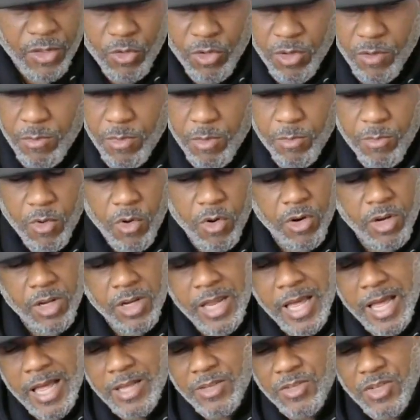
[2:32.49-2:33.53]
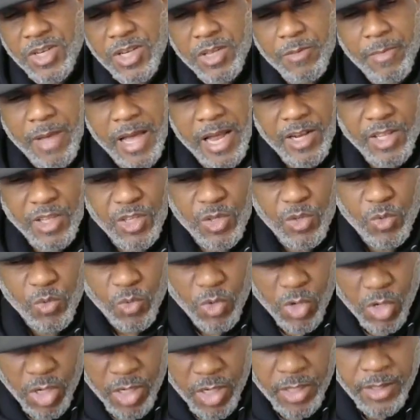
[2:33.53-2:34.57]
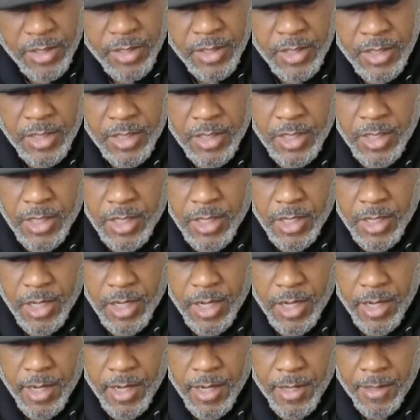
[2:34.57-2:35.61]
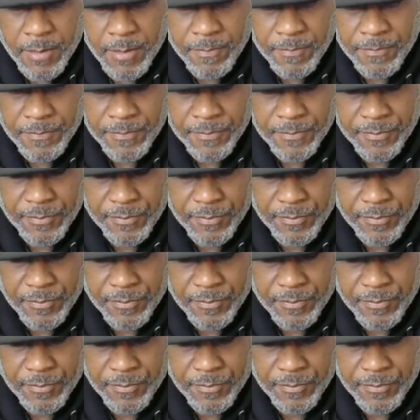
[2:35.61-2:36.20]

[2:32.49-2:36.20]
You can memorialize anybody you want. Um,